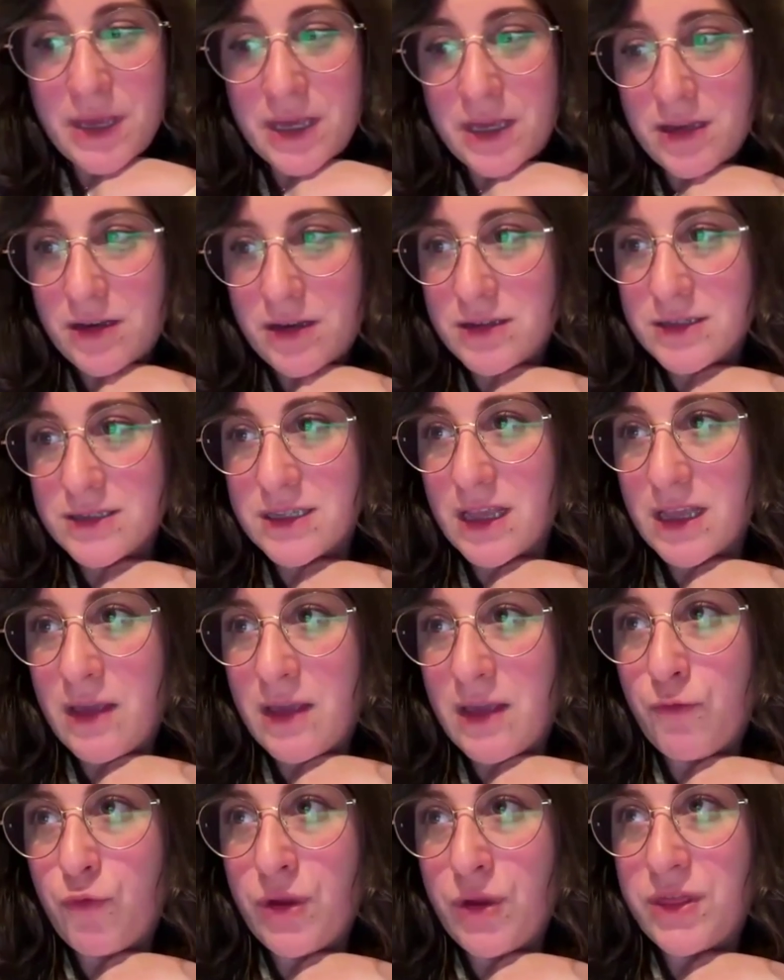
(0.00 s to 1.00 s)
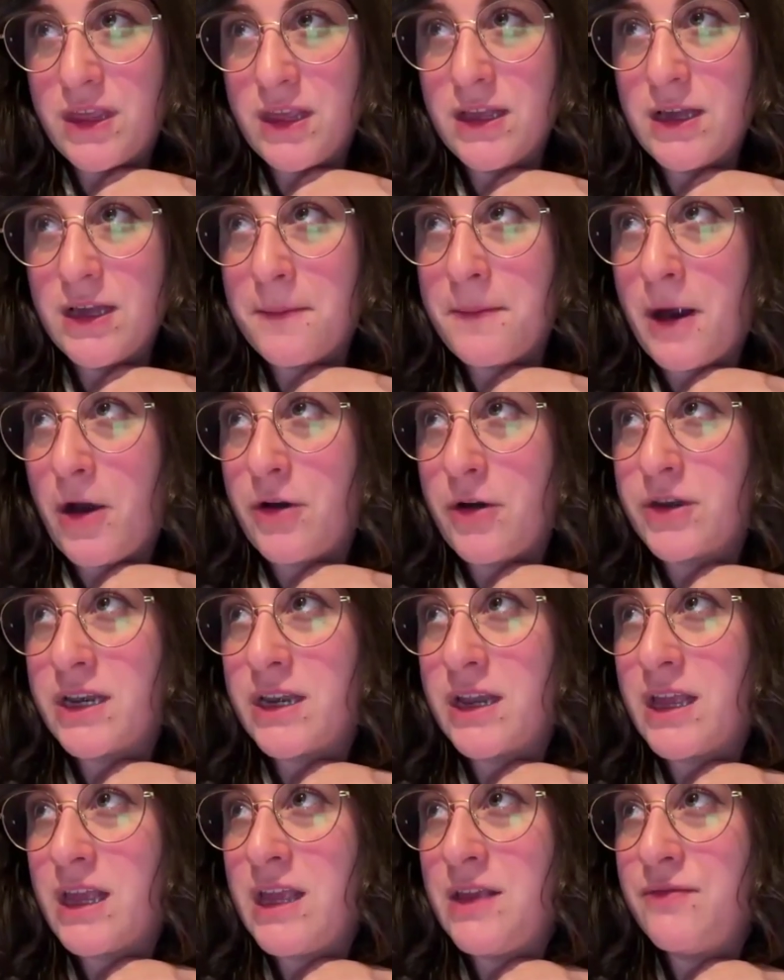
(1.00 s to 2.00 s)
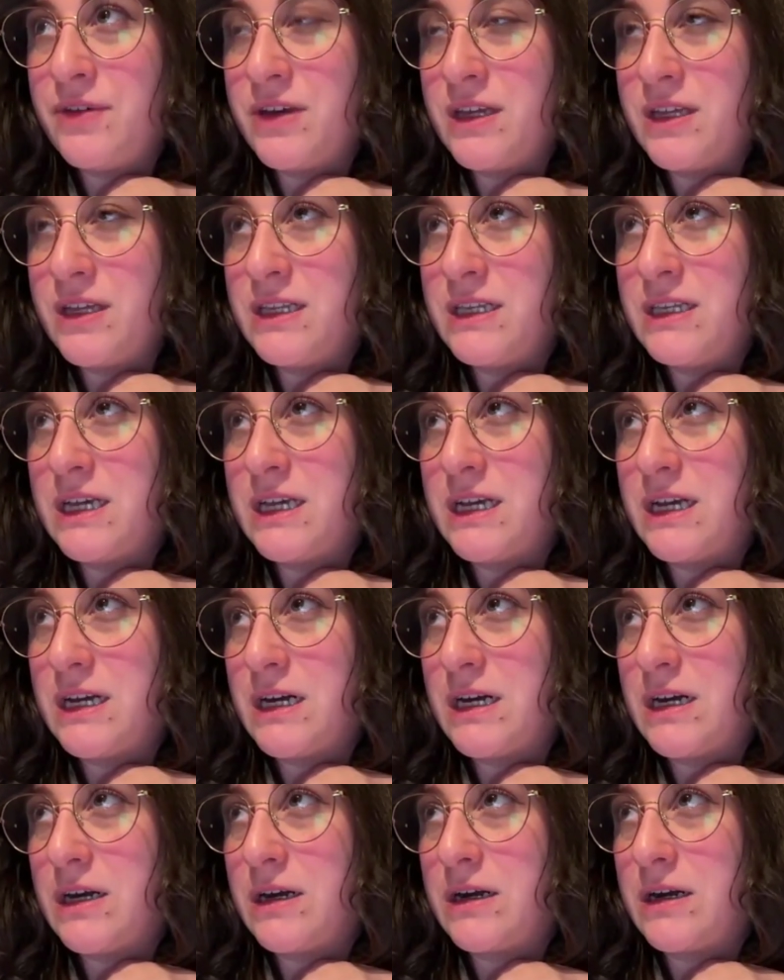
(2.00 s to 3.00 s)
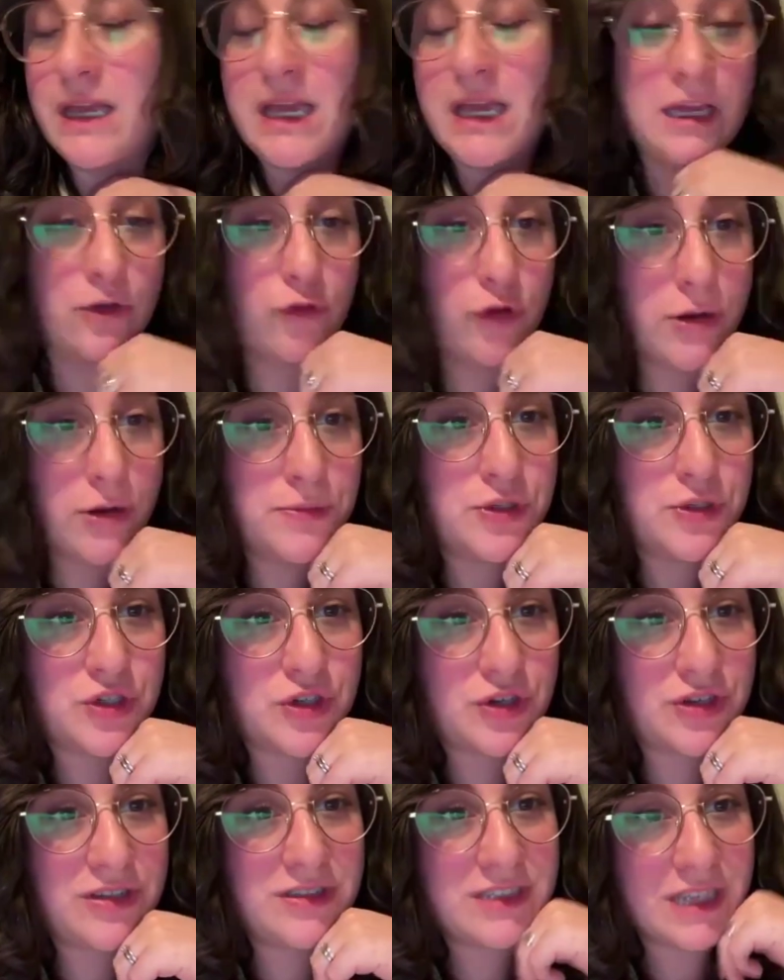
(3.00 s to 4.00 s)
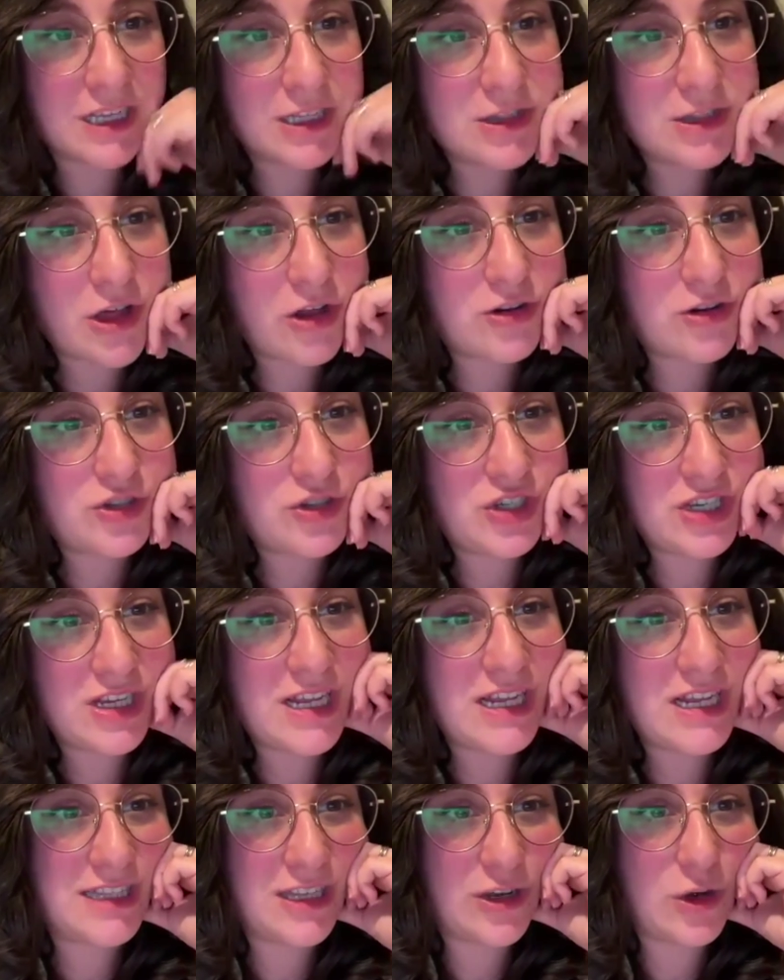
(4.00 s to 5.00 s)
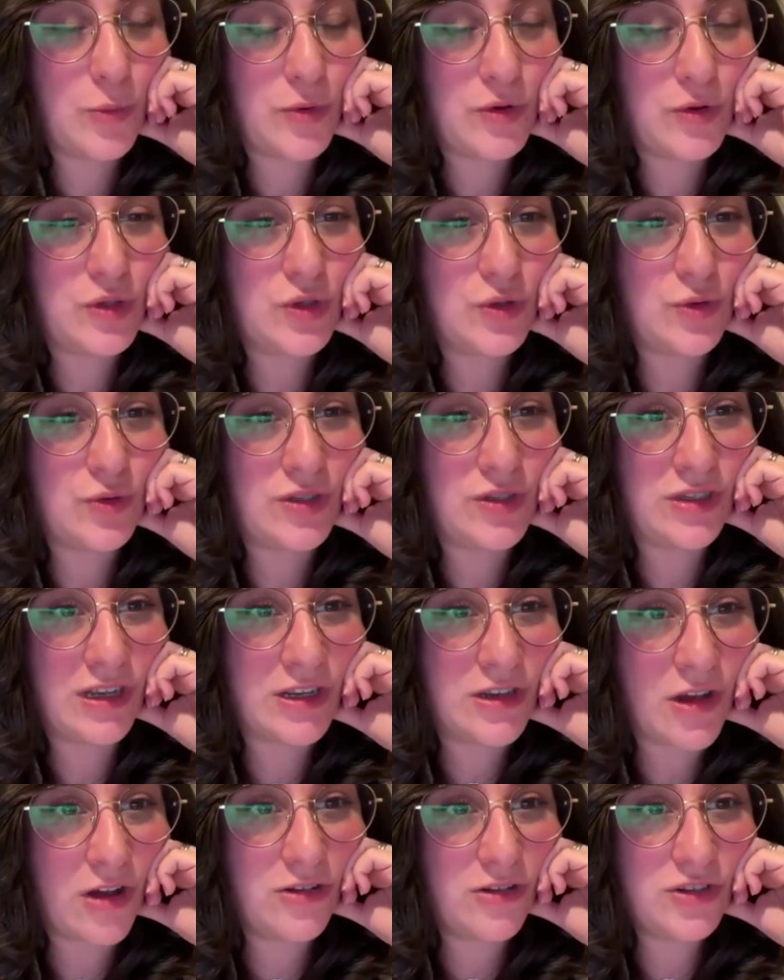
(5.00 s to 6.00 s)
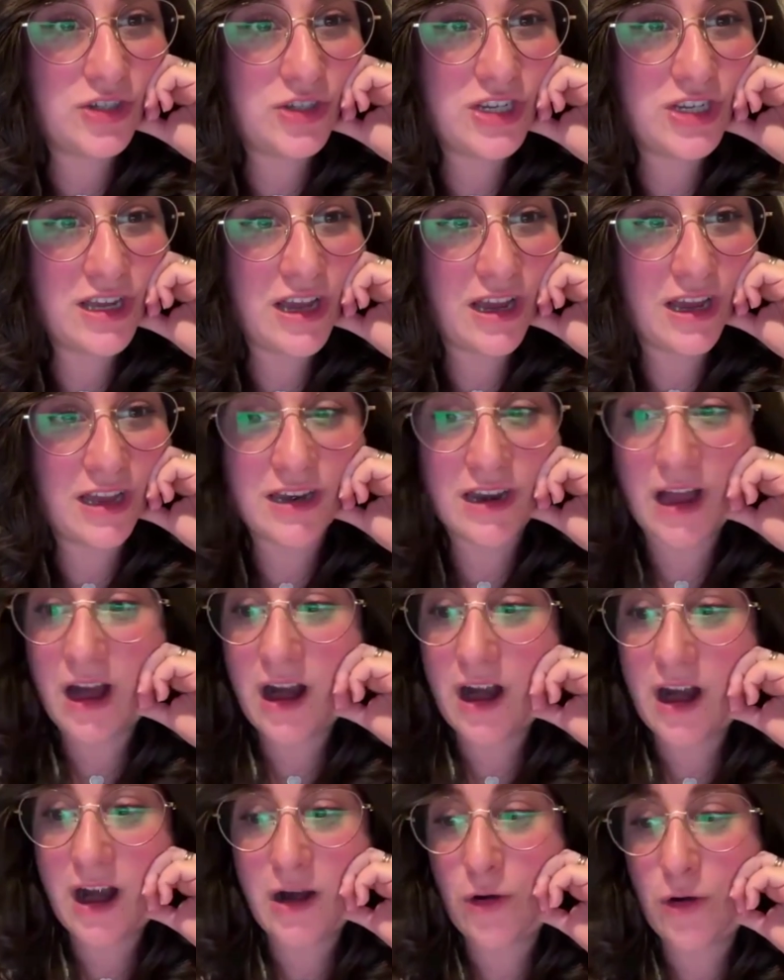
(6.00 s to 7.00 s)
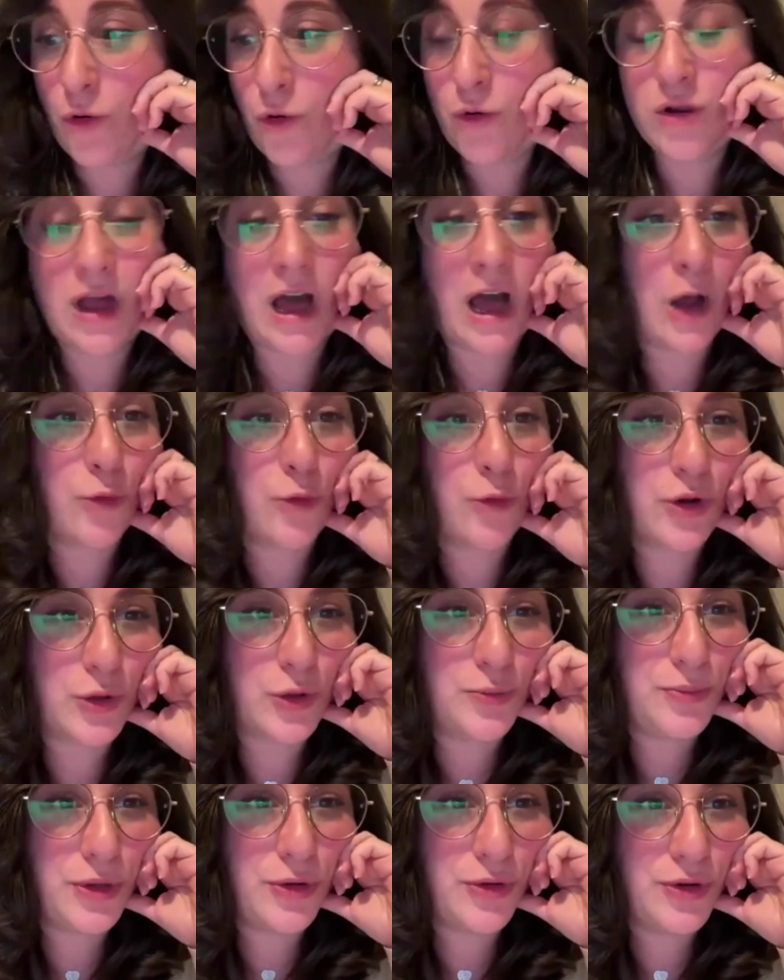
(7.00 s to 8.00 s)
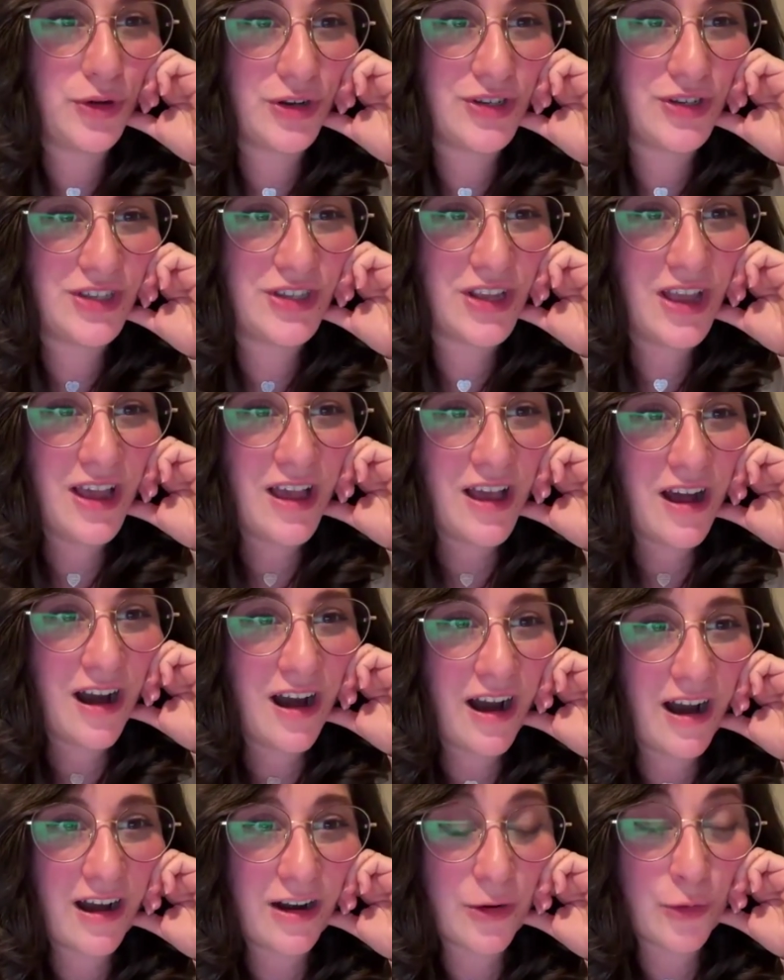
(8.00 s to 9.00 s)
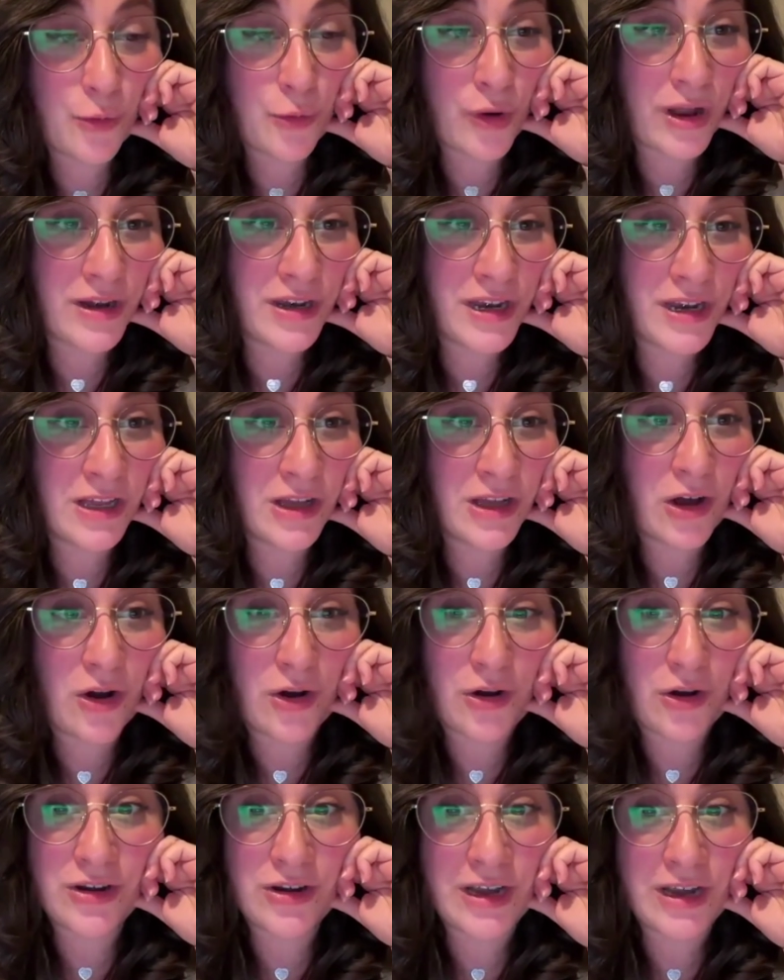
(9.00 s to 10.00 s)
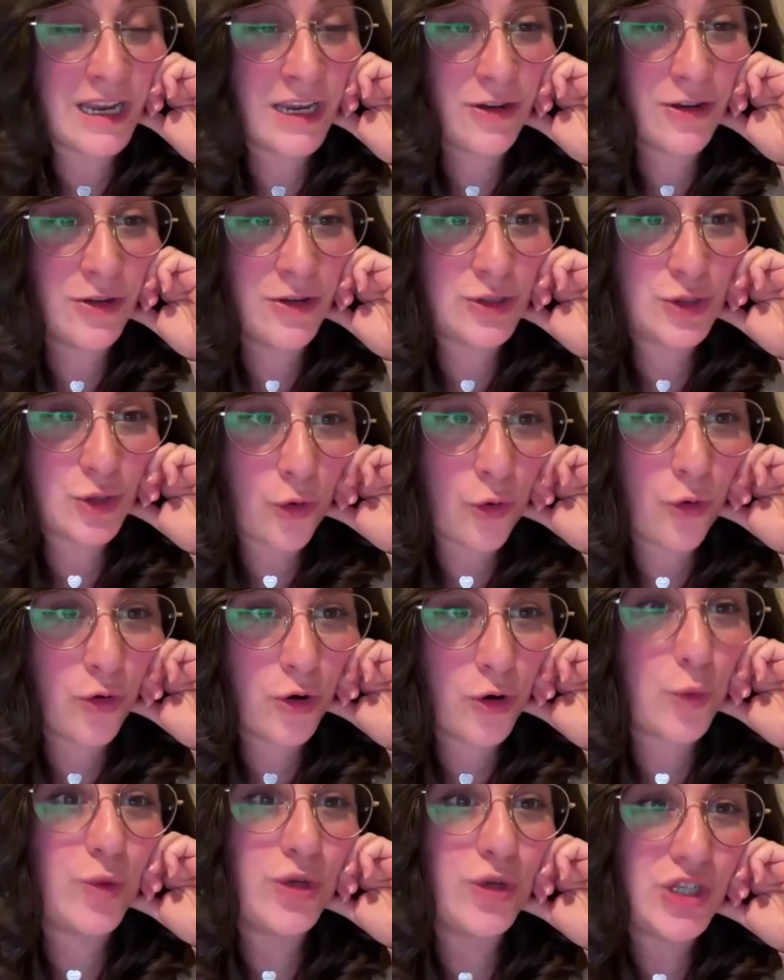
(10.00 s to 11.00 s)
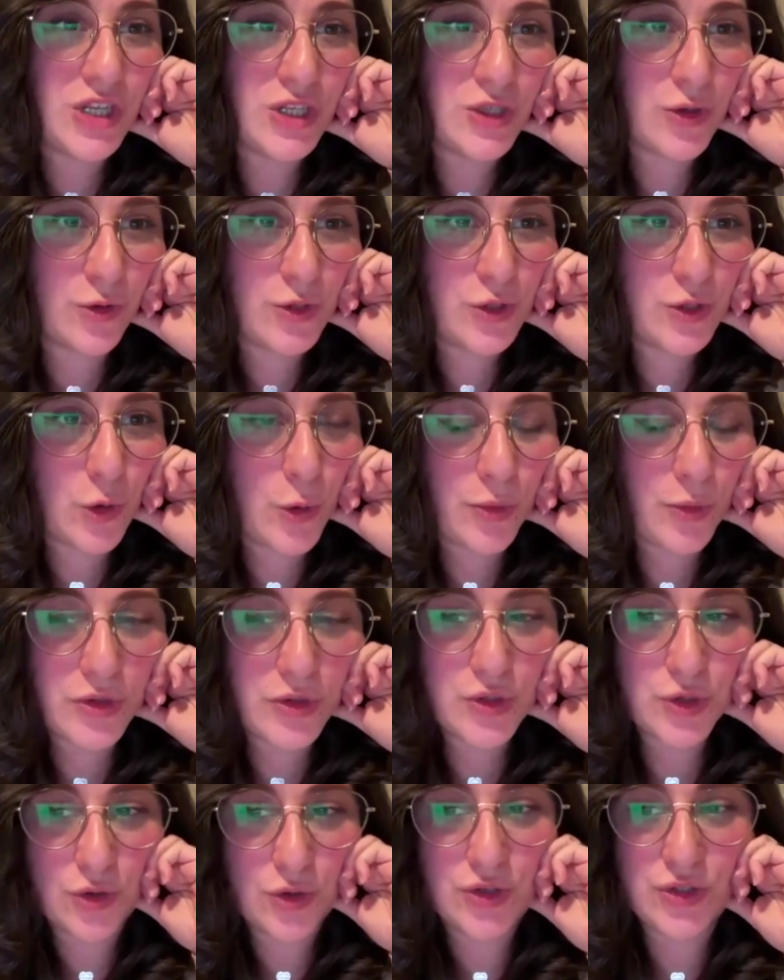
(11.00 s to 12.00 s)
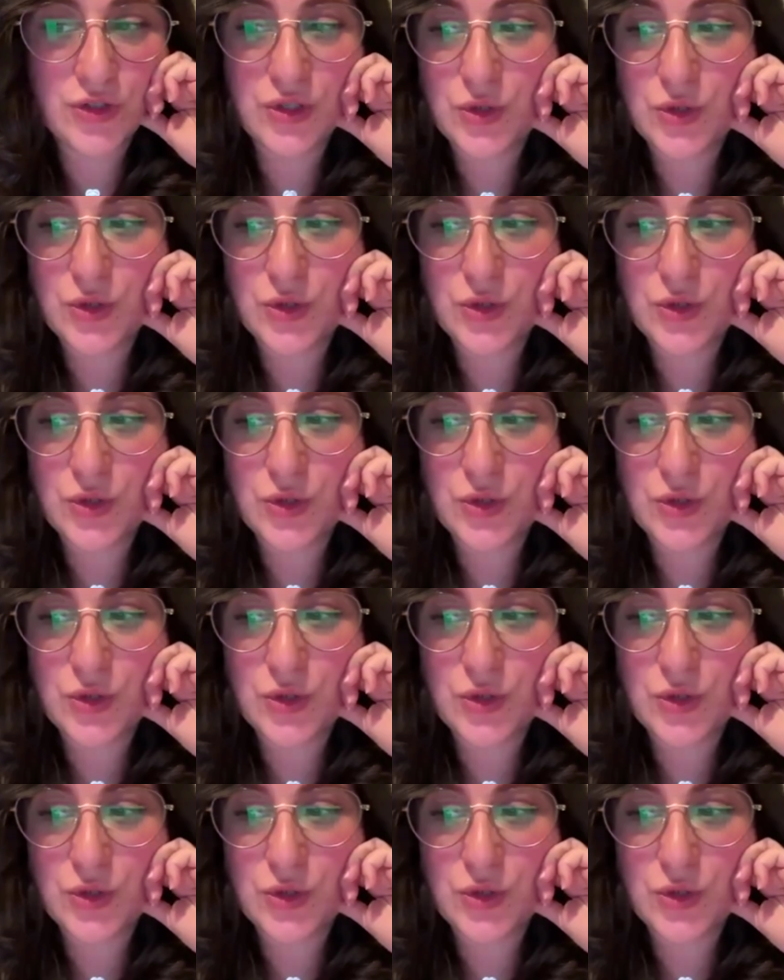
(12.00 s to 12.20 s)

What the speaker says: Because if we think about it, even encryption technology, it's an open source technology, and all our computers are running on Linux core, which is also open source.